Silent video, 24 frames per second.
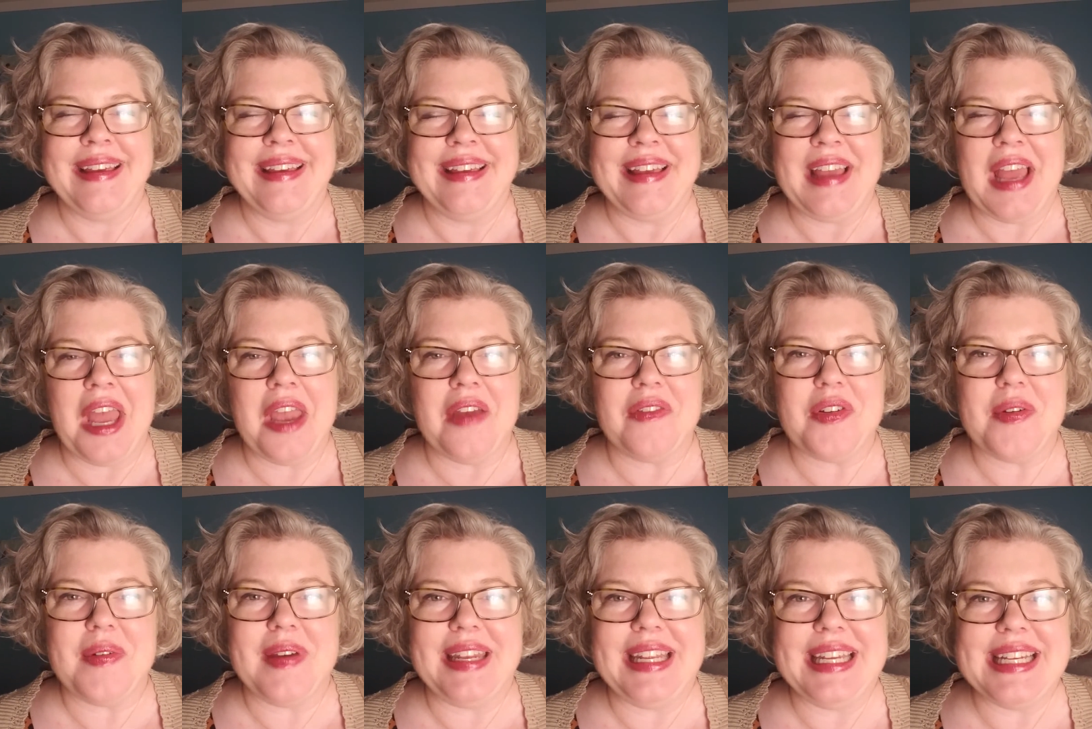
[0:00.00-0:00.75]
Hey
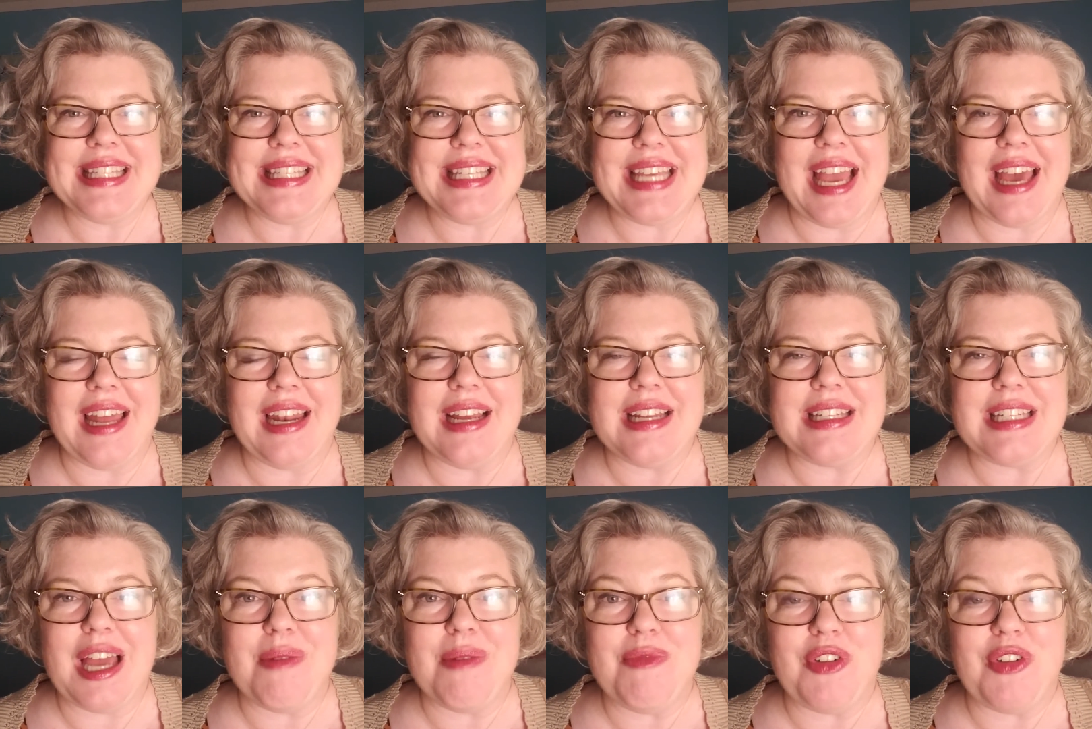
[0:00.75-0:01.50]
everybody, it's Anna.
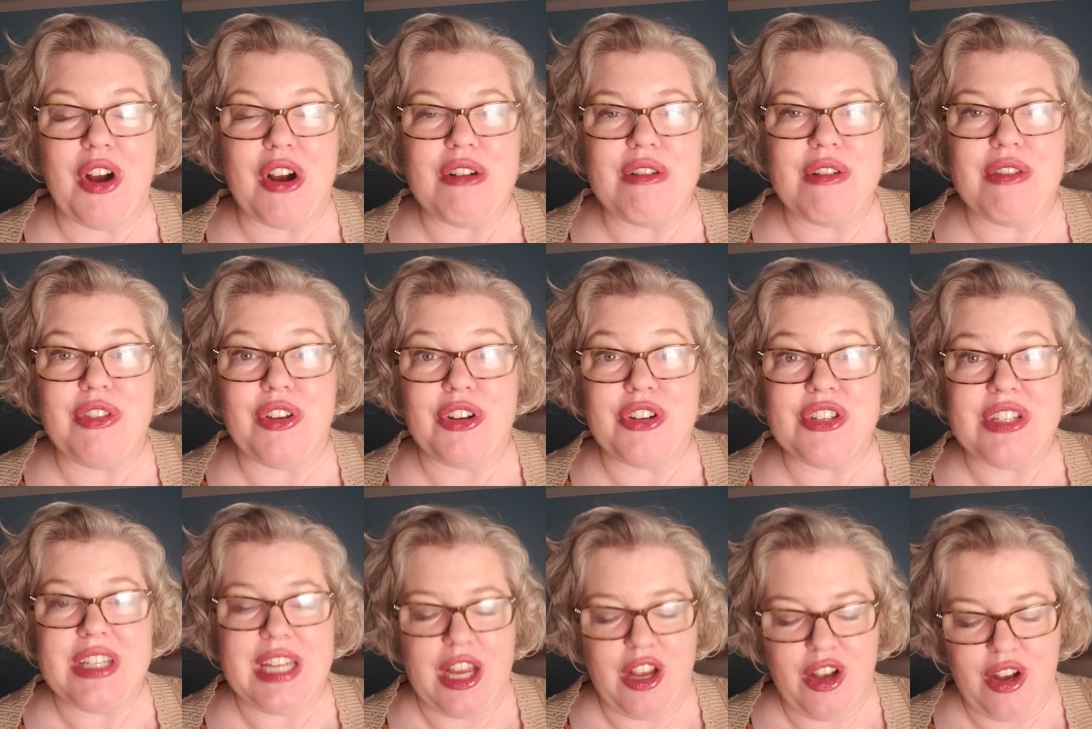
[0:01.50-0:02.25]
Time for our
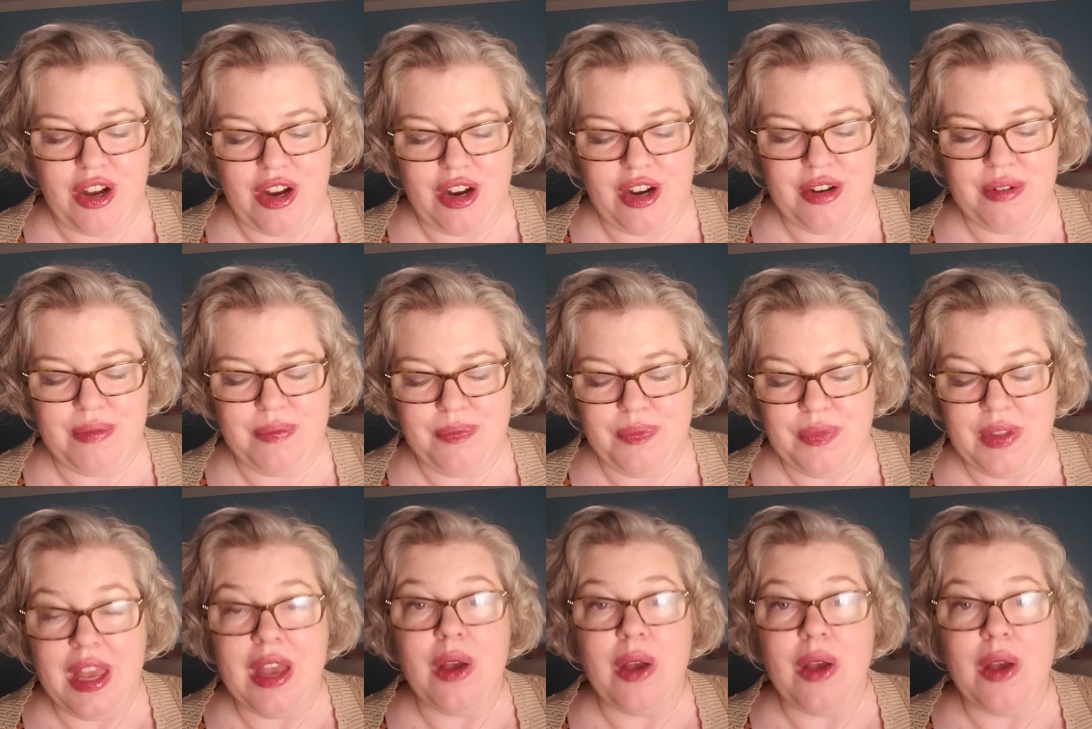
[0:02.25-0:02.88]
Thursday card.